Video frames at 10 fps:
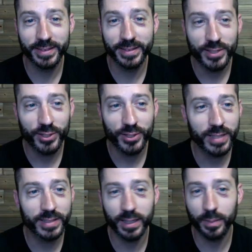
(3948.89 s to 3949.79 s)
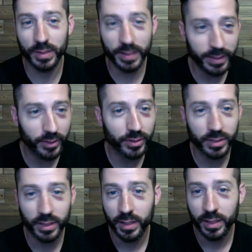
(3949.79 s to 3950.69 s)
She's raising up
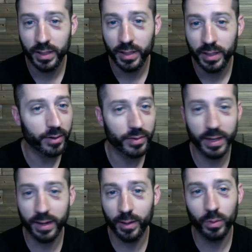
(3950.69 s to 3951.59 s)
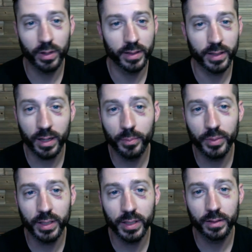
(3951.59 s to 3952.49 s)
leaders better than anyone in the
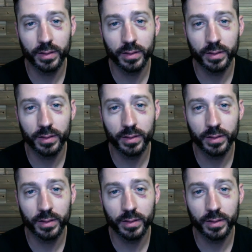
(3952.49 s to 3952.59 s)
company.